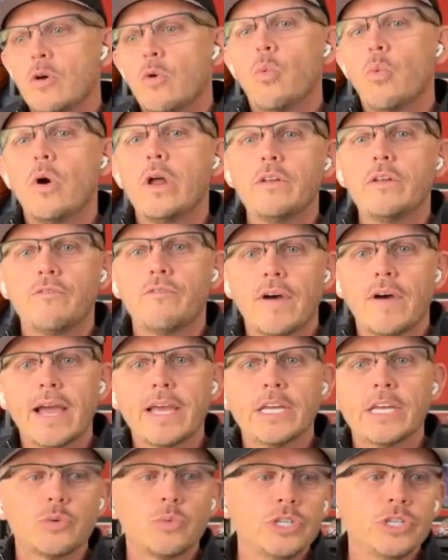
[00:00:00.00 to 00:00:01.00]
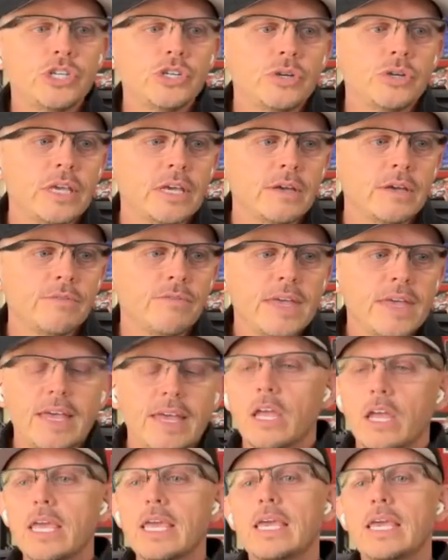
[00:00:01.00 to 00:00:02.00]
What advice would you give
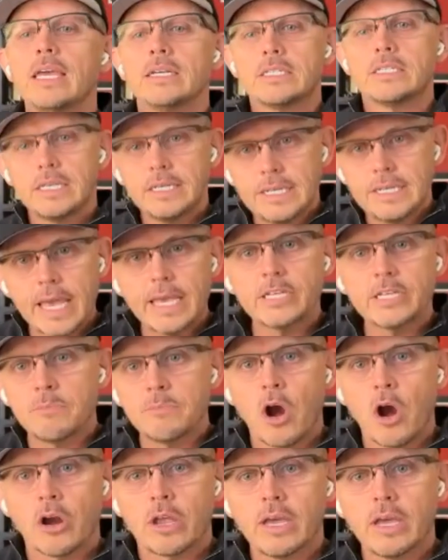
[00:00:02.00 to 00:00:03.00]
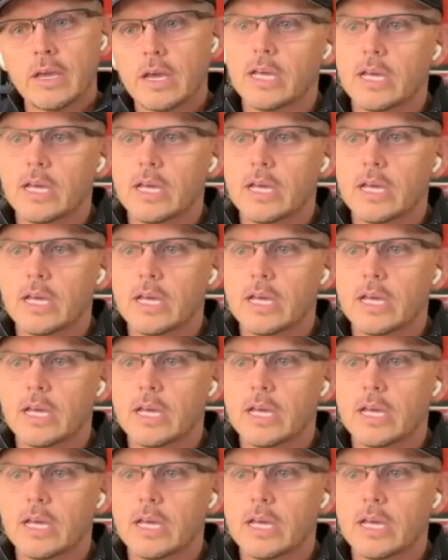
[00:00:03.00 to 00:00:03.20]
in today's market?